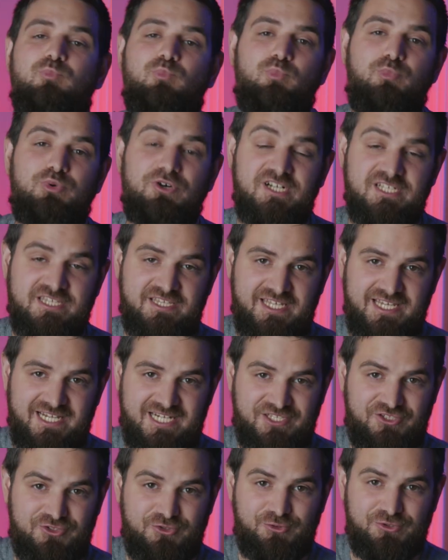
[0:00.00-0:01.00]

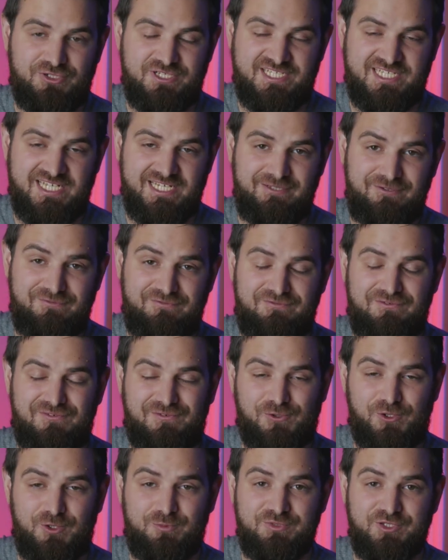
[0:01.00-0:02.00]
protect yourself
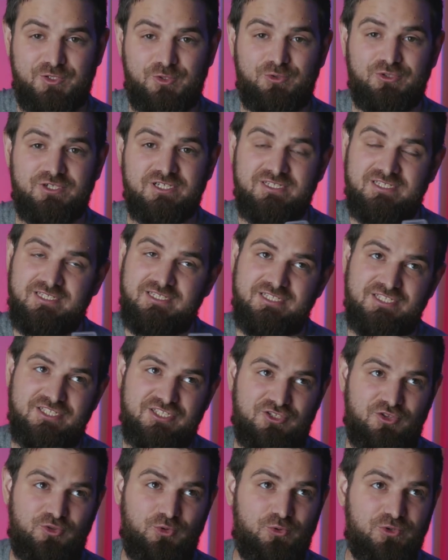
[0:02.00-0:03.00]
from your
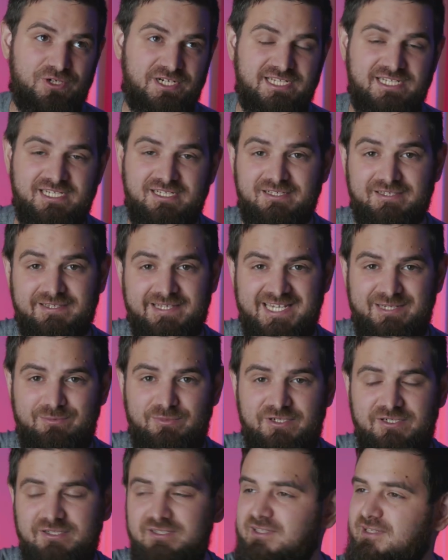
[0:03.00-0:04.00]
snoring
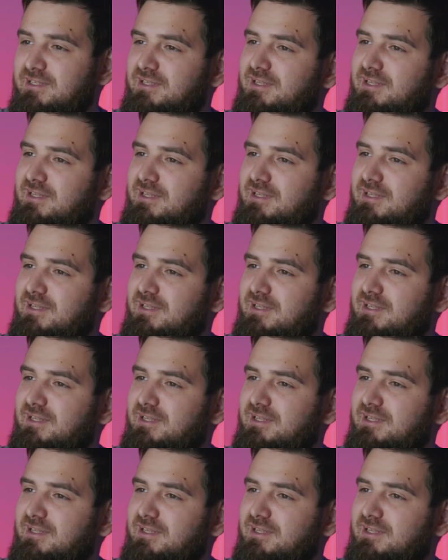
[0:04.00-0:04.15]
neighbor.